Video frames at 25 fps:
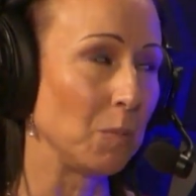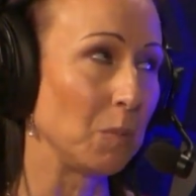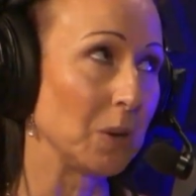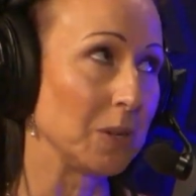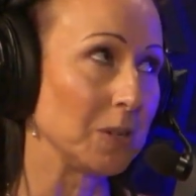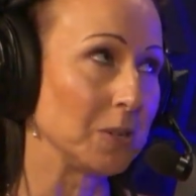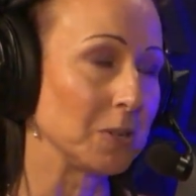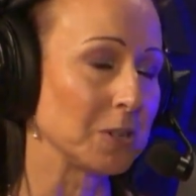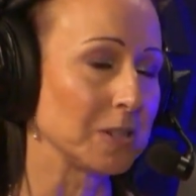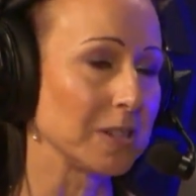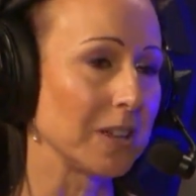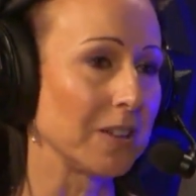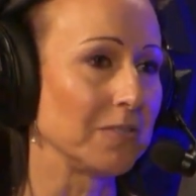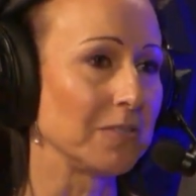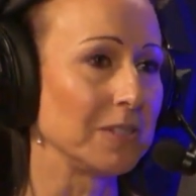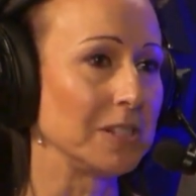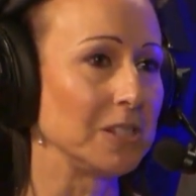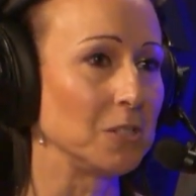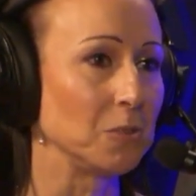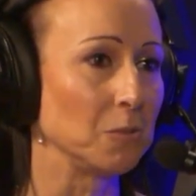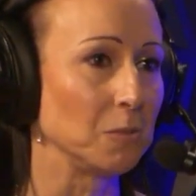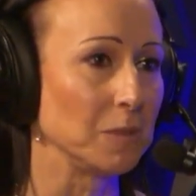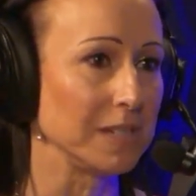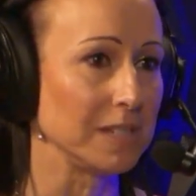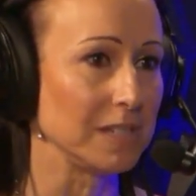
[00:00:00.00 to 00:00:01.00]
put yourself
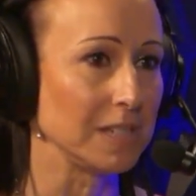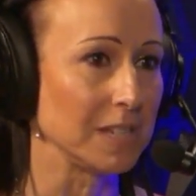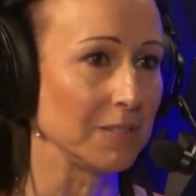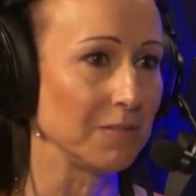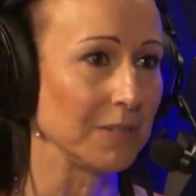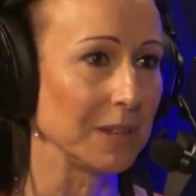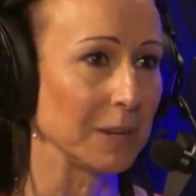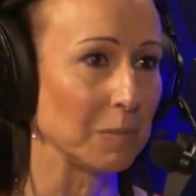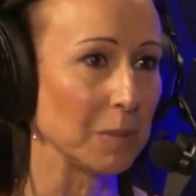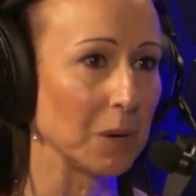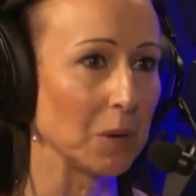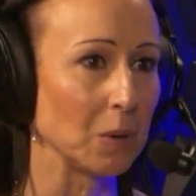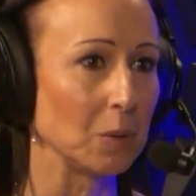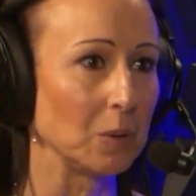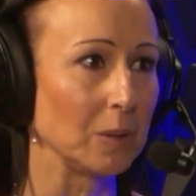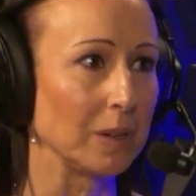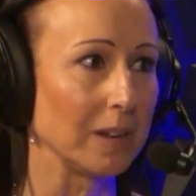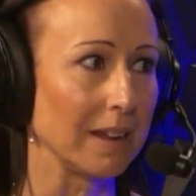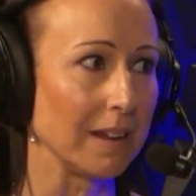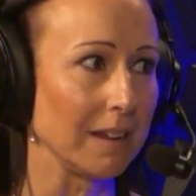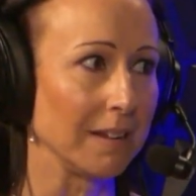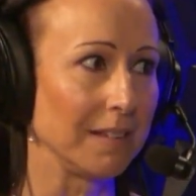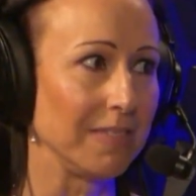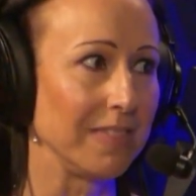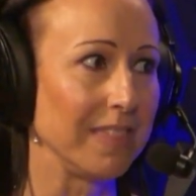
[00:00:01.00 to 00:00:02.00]
into receiving mode,
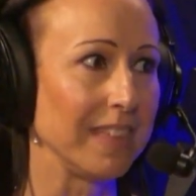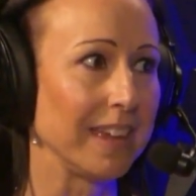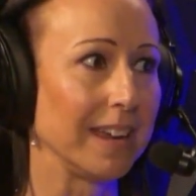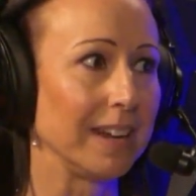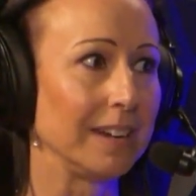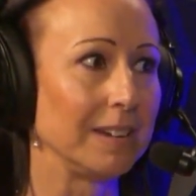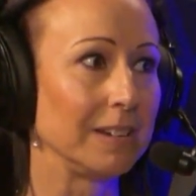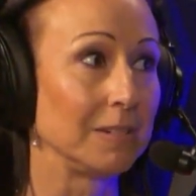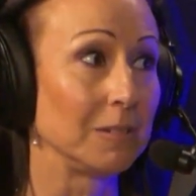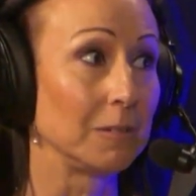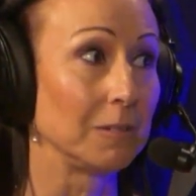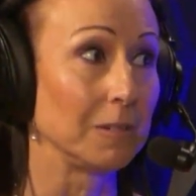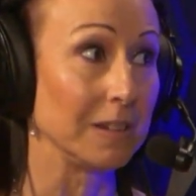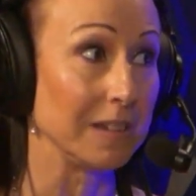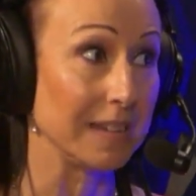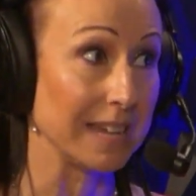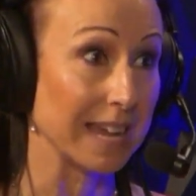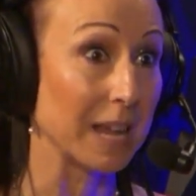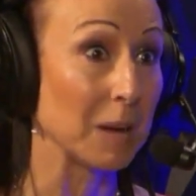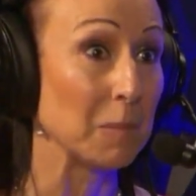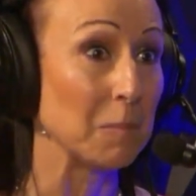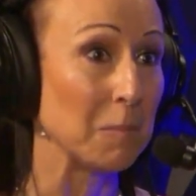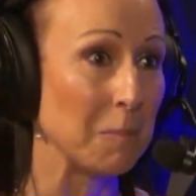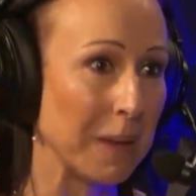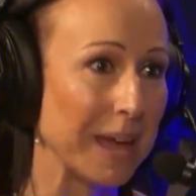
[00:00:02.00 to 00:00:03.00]
and then
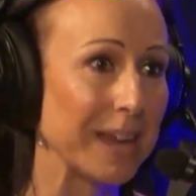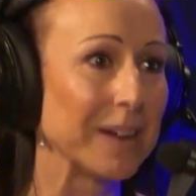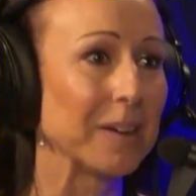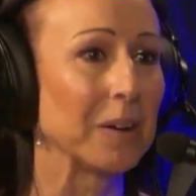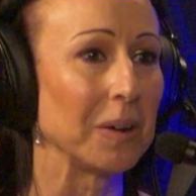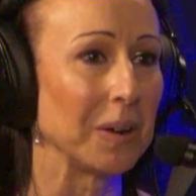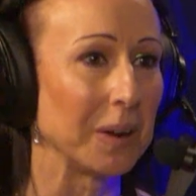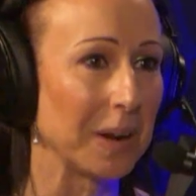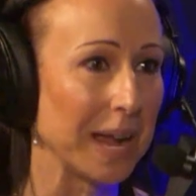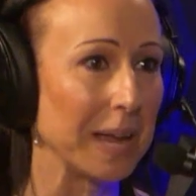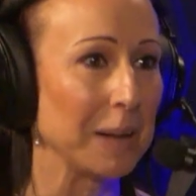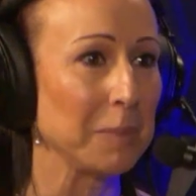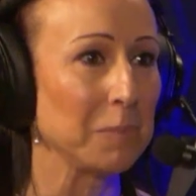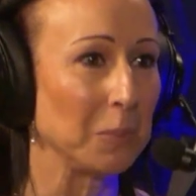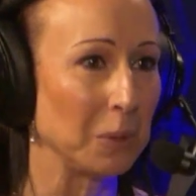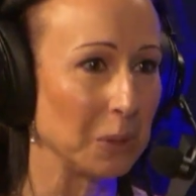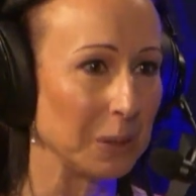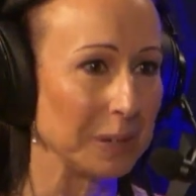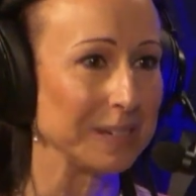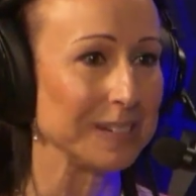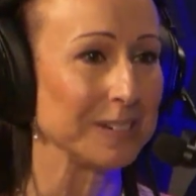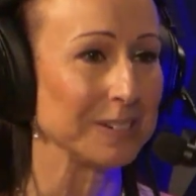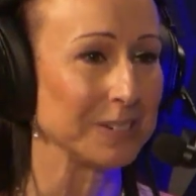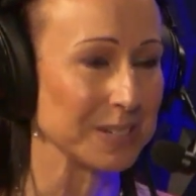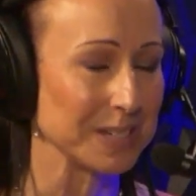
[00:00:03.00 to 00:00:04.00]
get better at
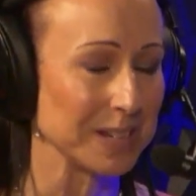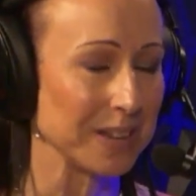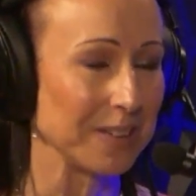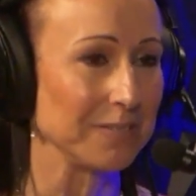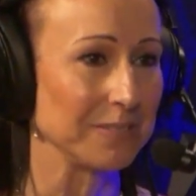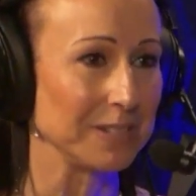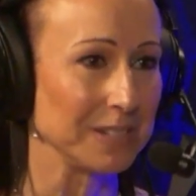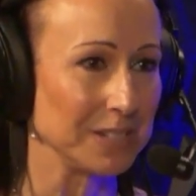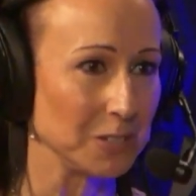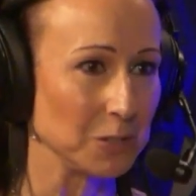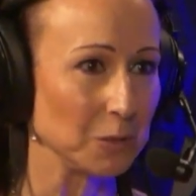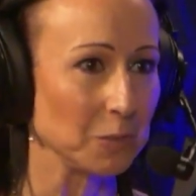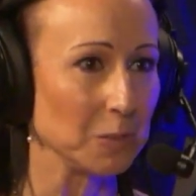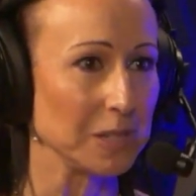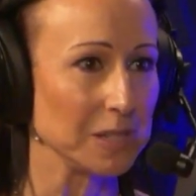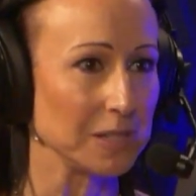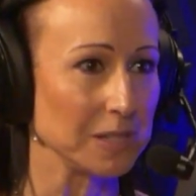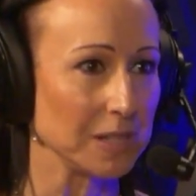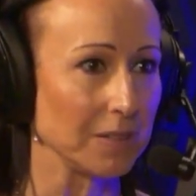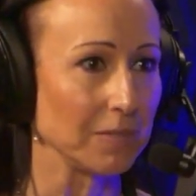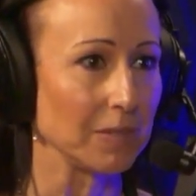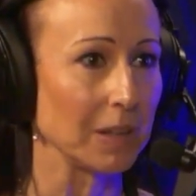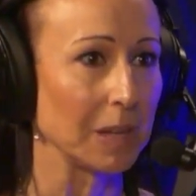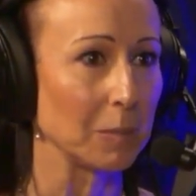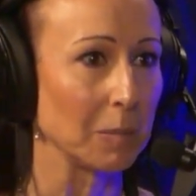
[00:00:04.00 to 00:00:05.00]
putting yourself into
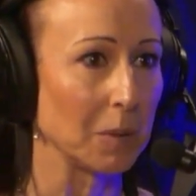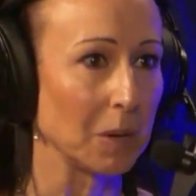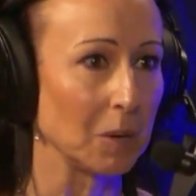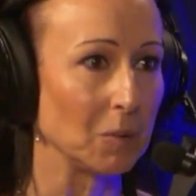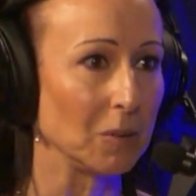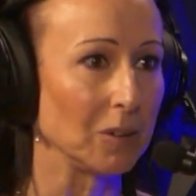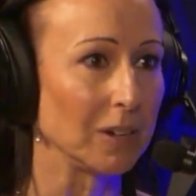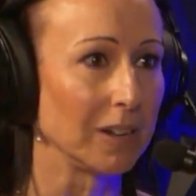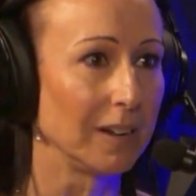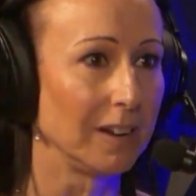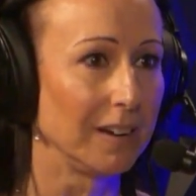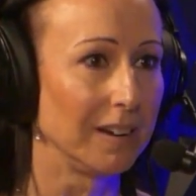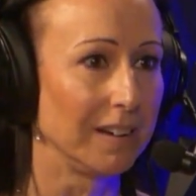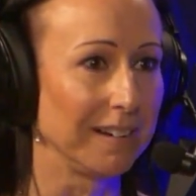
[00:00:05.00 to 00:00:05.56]
receiving mode.